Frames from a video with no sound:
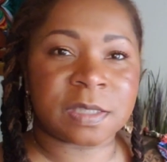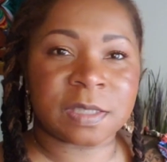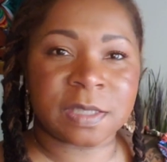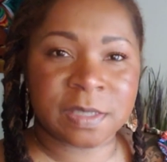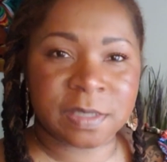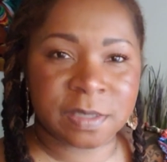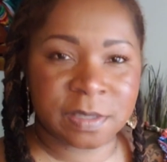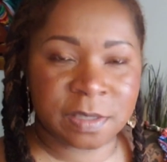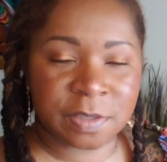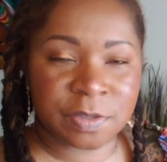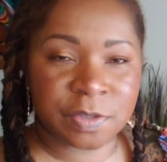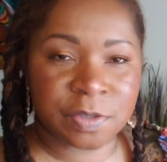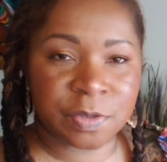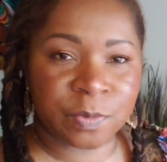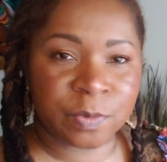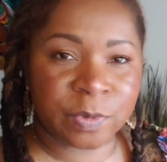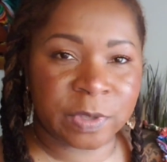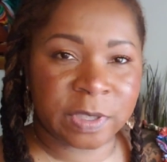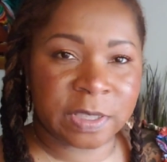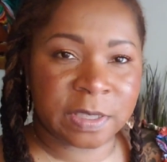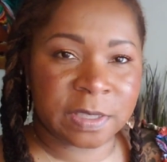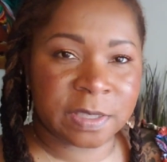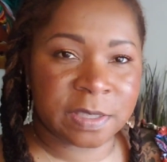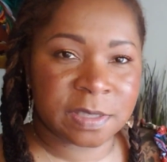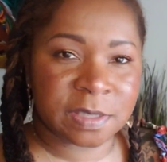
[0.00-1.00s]
listening to
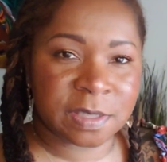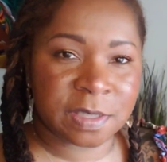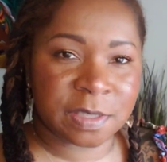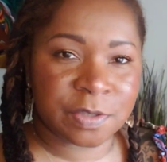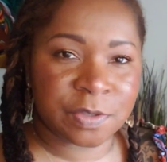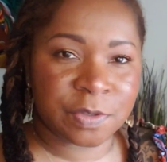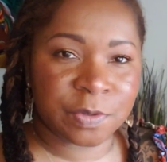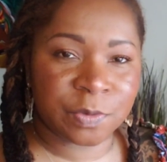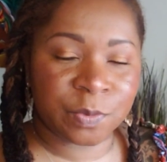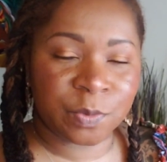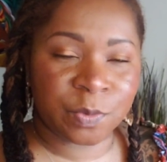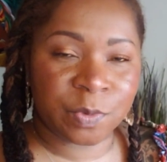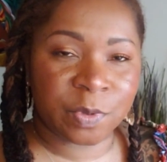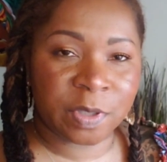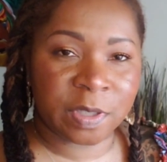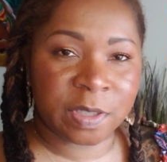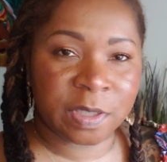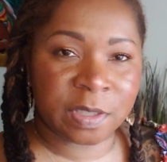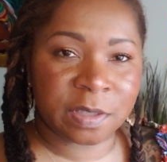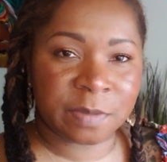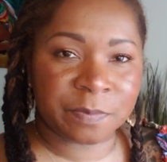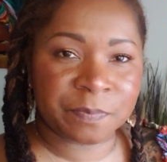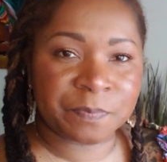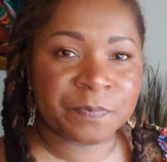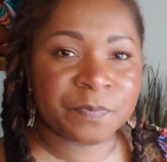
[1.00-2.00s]
what it is that you
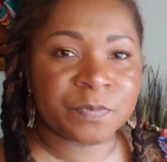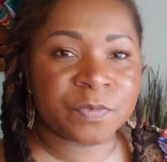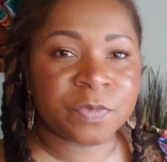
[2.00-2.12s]
want,